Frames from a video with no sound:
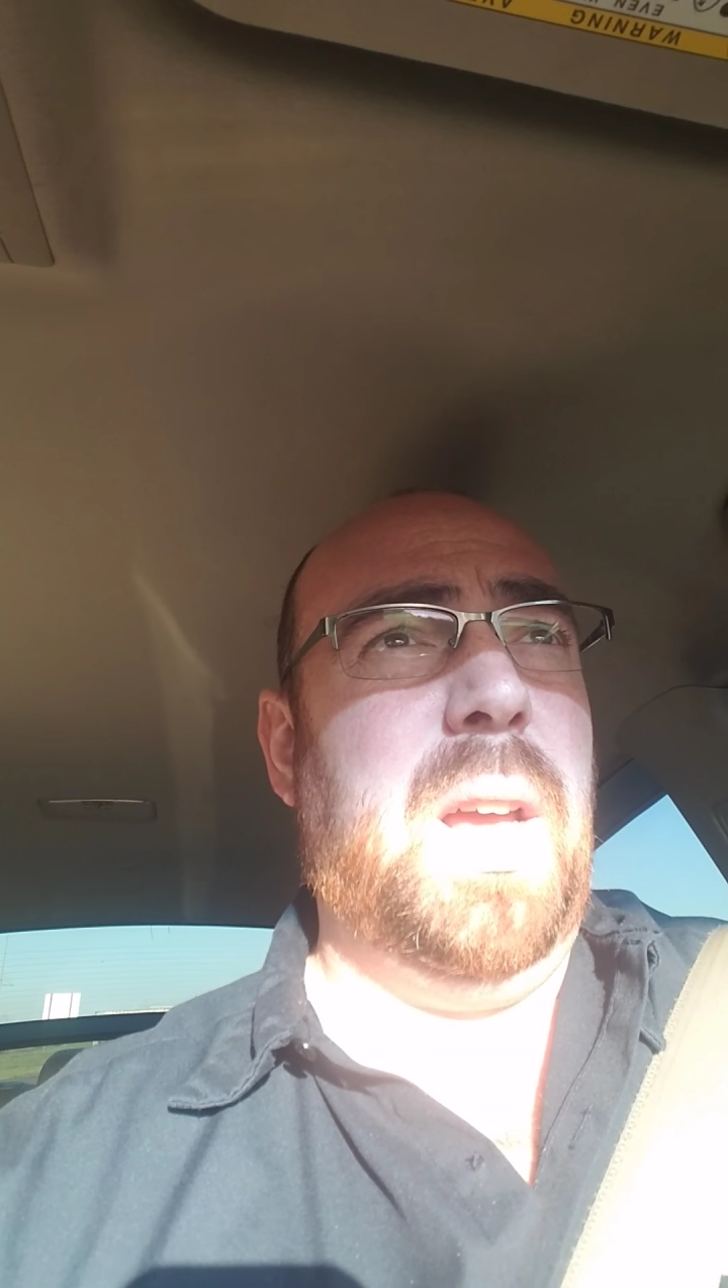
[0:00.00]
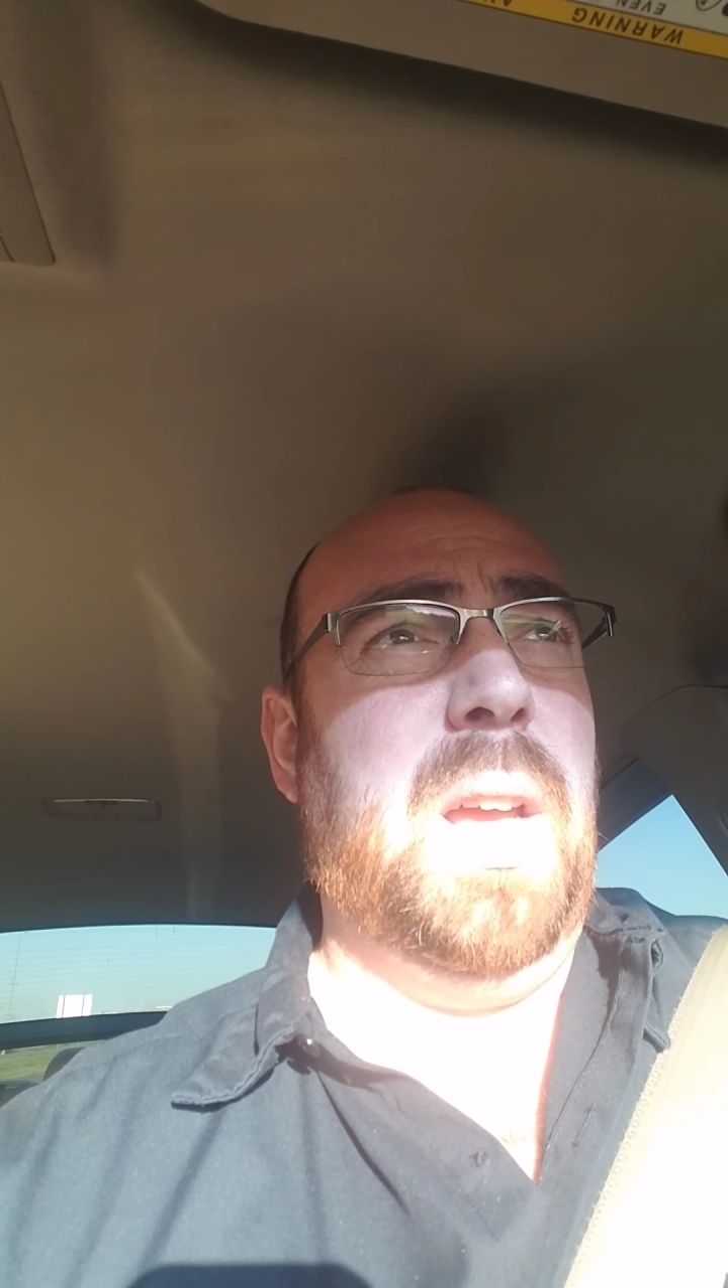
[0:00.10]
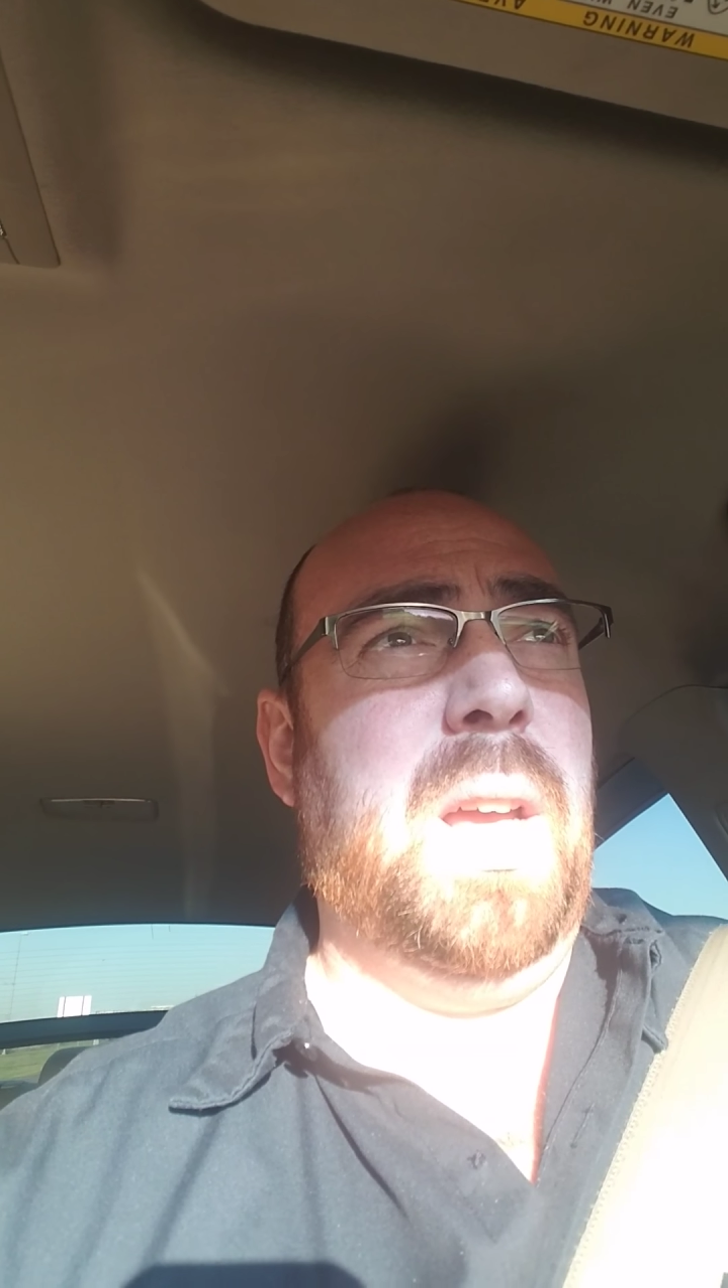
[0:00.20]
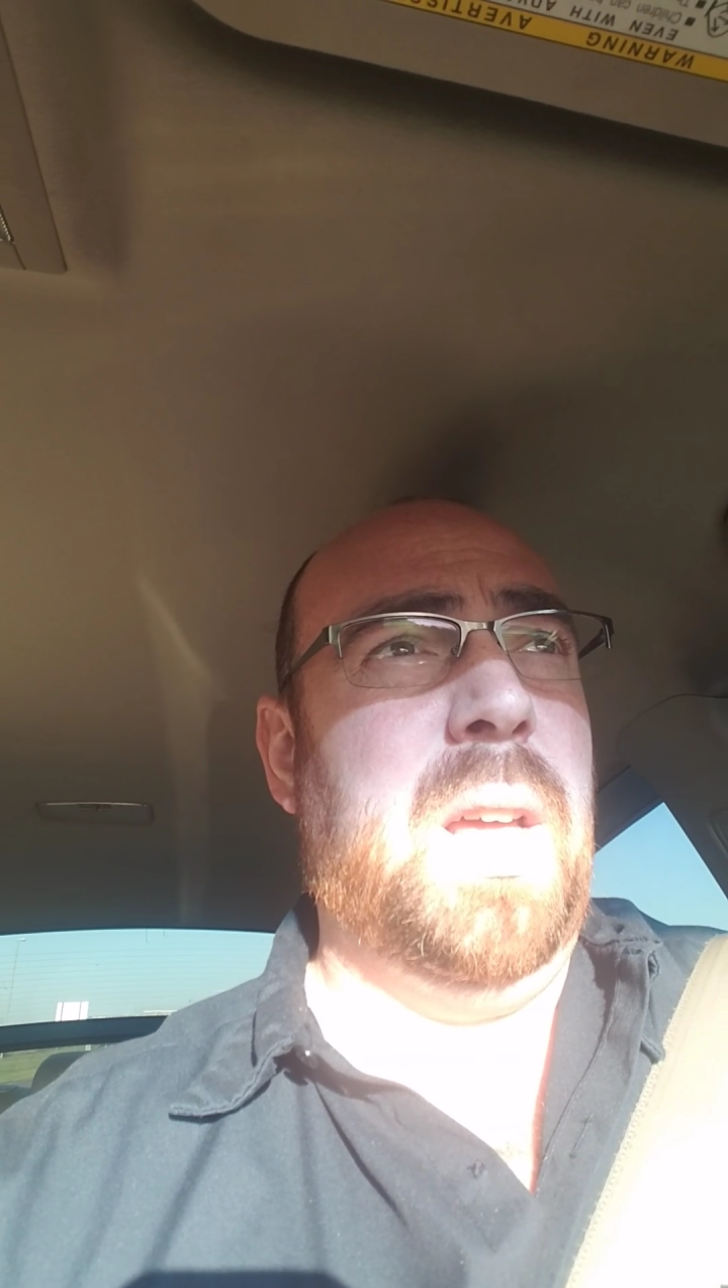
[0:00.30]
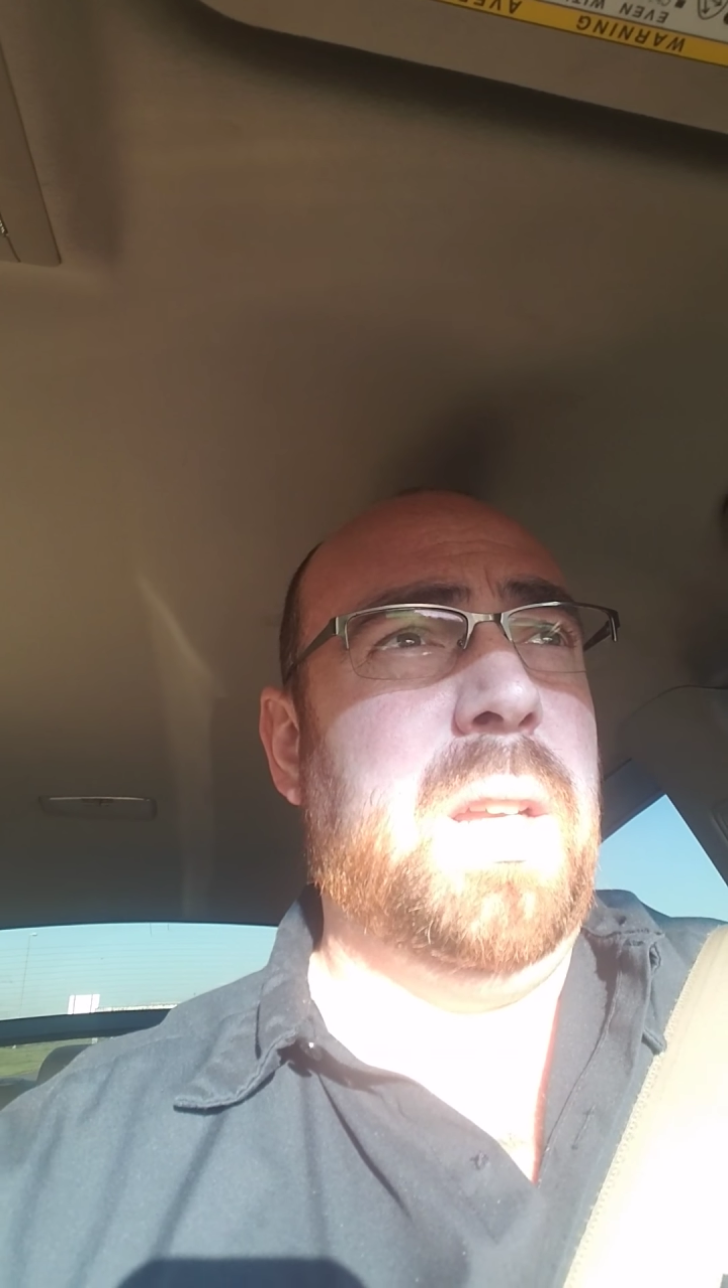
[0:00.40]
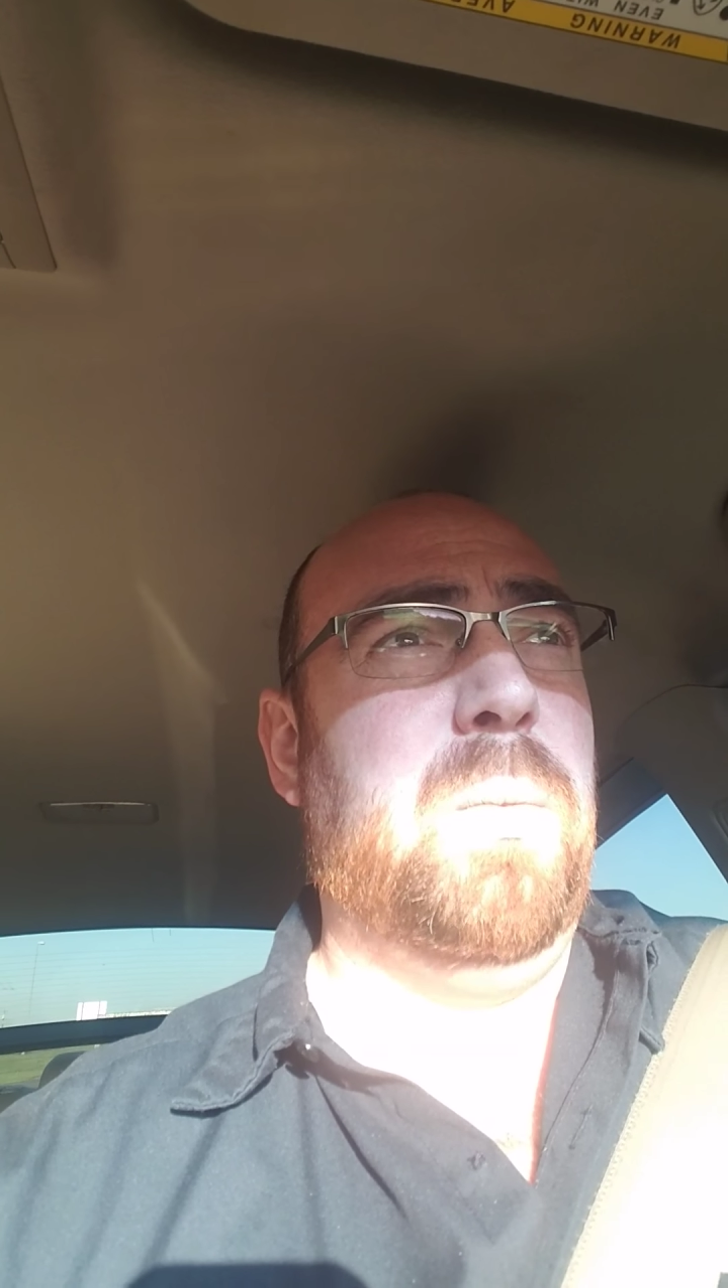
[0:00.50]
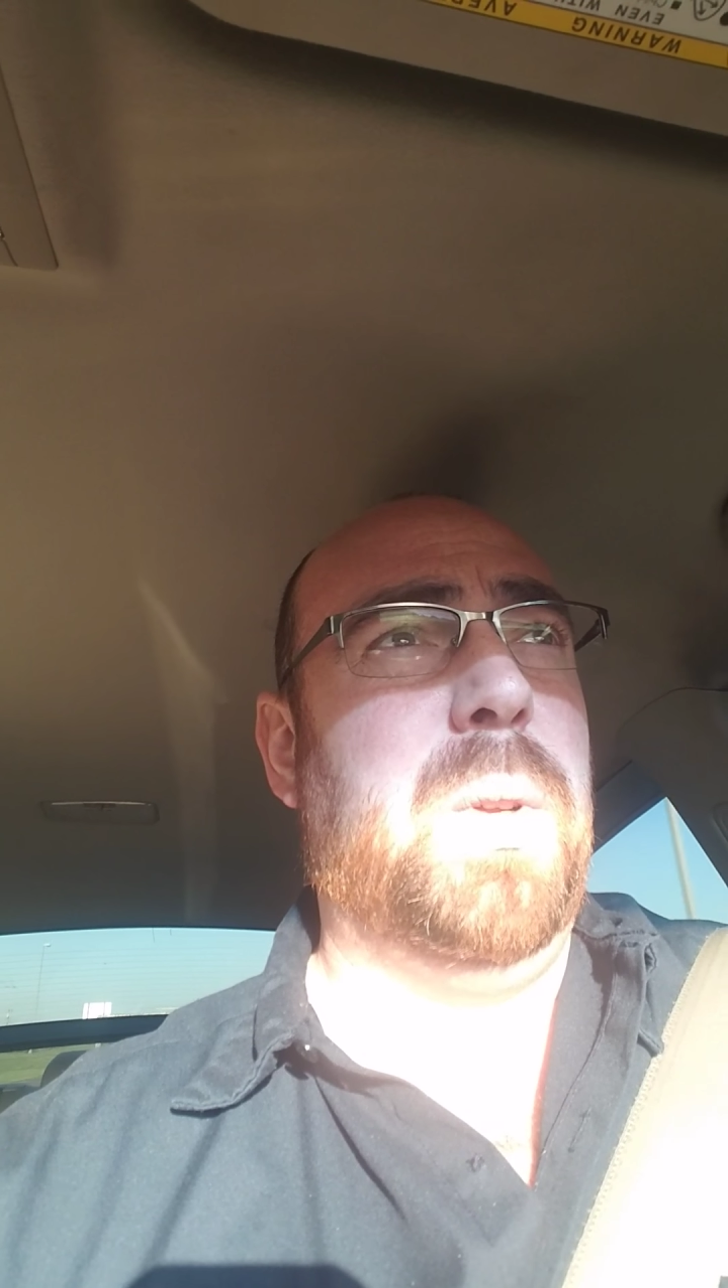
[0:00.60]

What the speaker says: and it